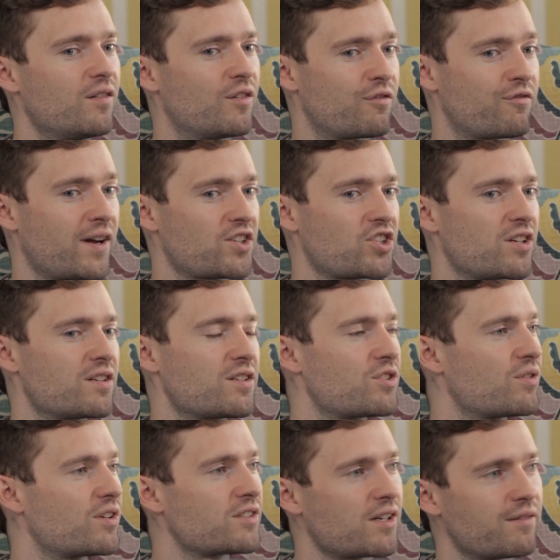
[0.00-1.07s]
the fashion
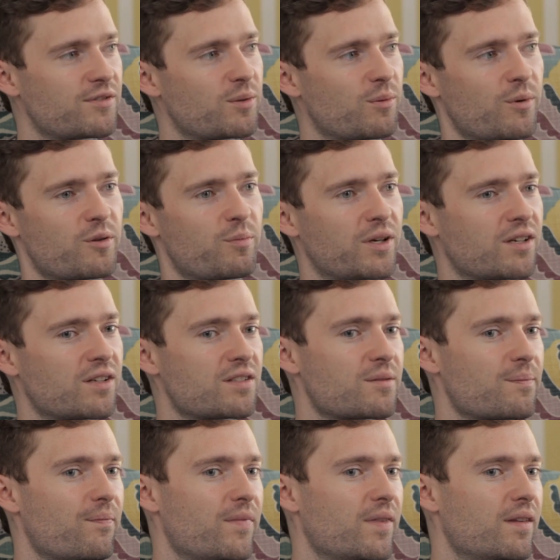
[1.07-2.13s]
industry is comfortable with,
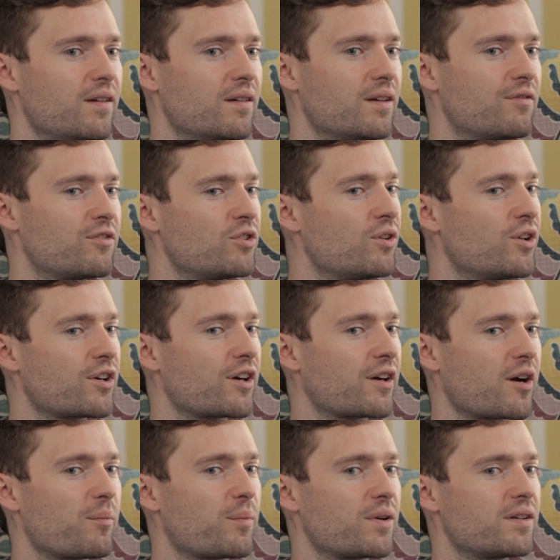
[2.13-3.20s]
because if you look
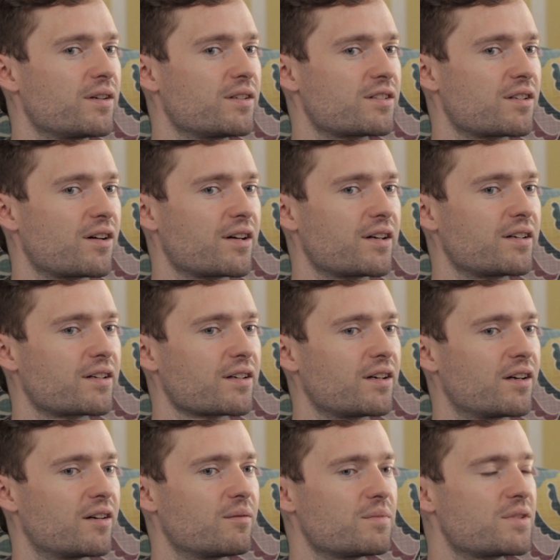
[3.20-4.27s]
at companies like
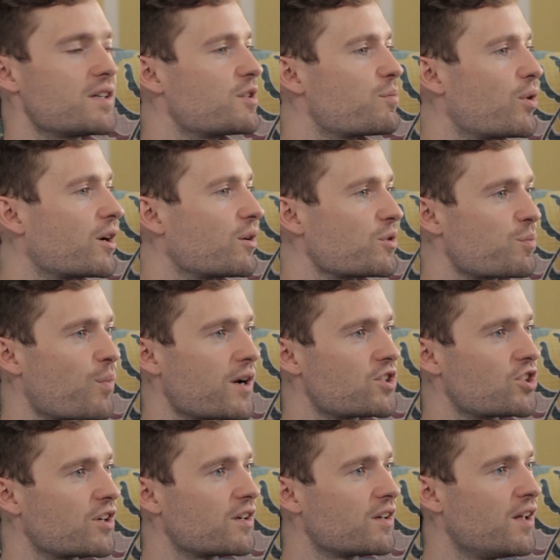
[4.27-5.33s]
Teespring or
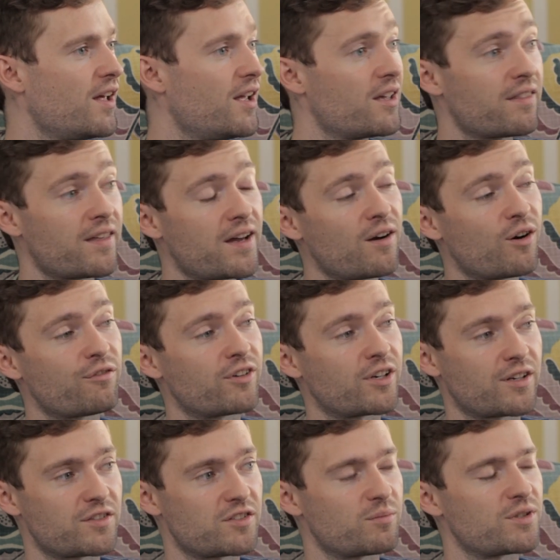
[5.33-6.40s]
Spreadshirt, they offer
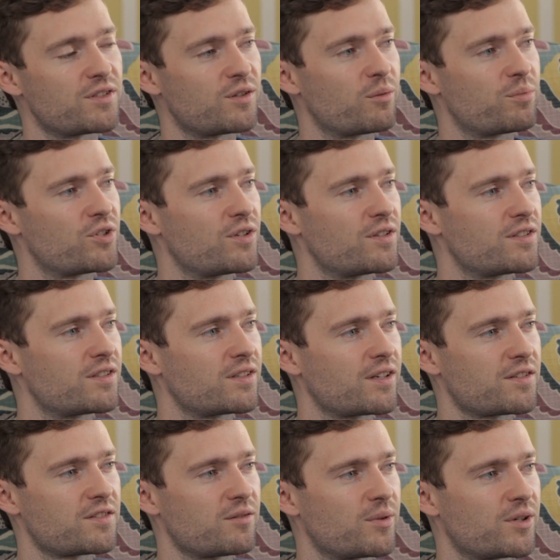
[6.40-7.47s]
customers the opportunity to
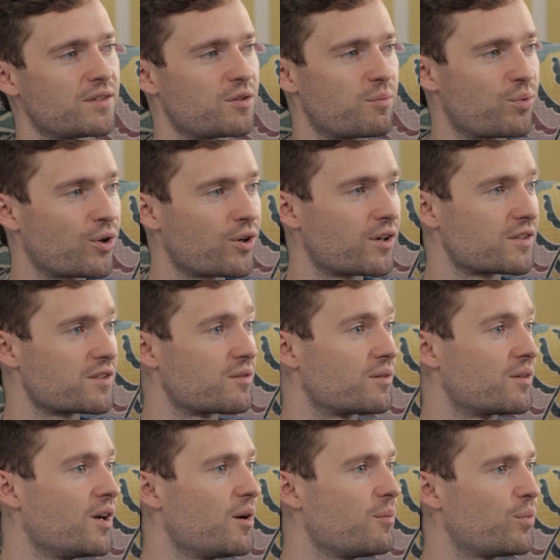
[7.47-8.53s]
customise a product
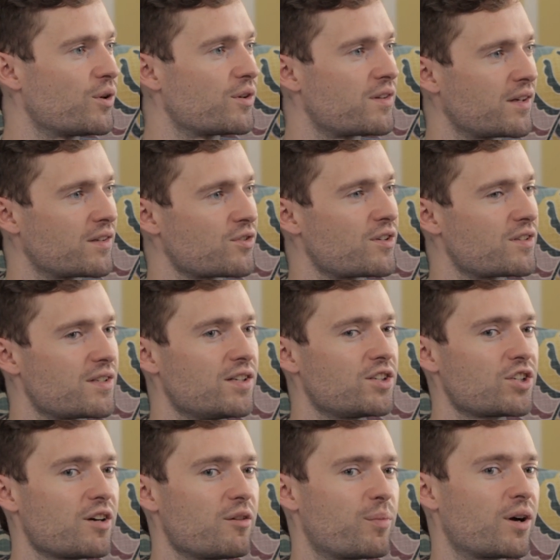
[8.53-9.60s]
and put things on a
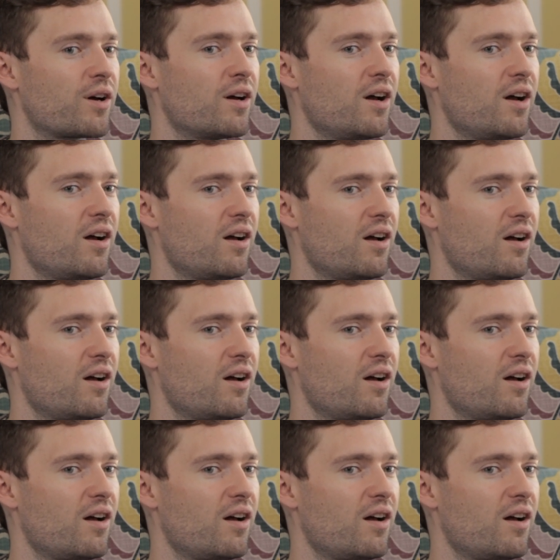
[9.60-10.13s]
t-shirt, but